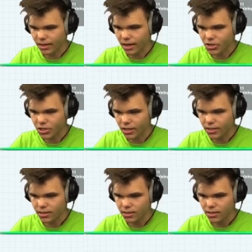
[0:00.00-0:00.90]
think I
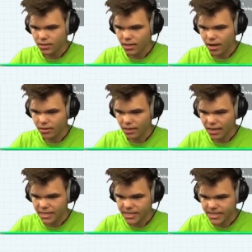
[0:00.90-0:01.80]
should. I don't
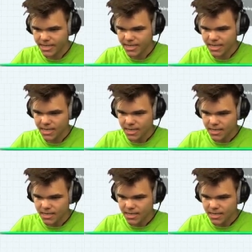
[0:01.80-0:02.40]
think I should, because...